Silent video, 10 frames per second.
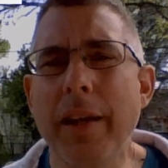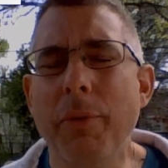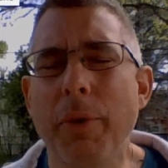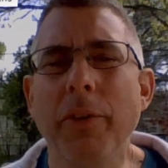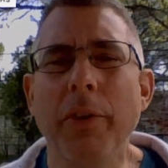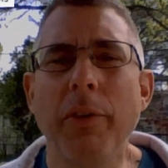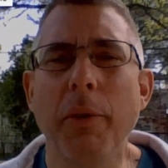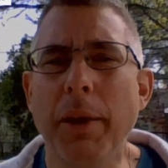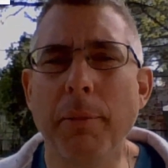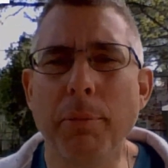whether it would
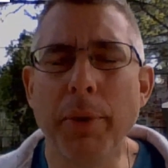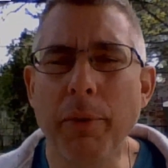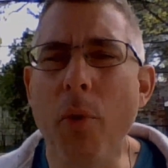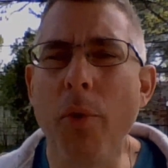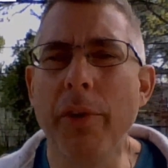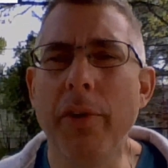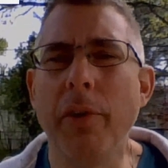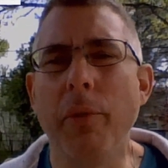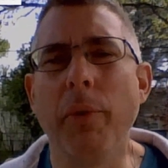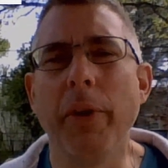be a pre-recorded
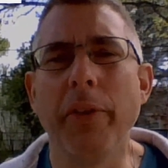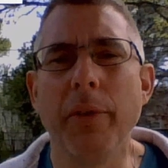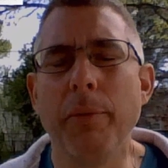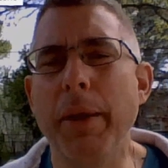or whether it